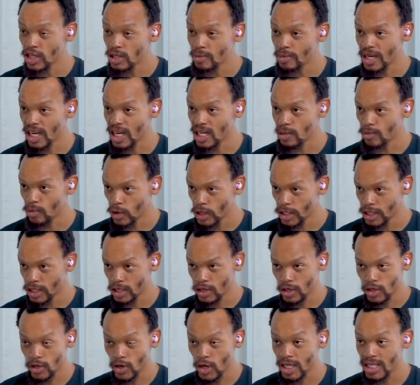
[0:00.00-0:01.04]
just being exploited
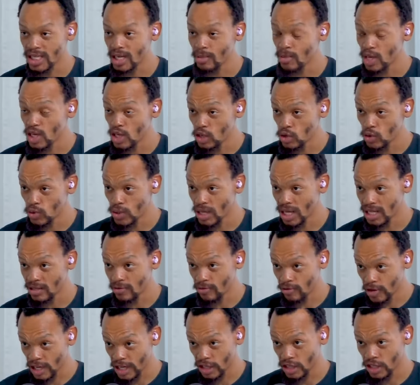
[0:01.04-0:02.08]
because you got something new that's
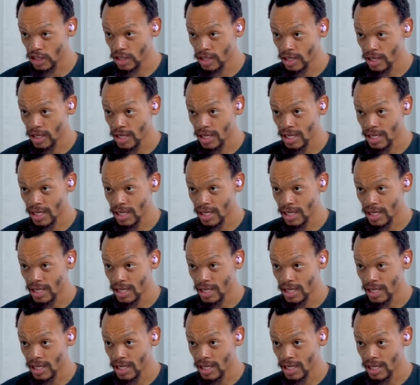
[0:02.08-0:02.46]
fresh,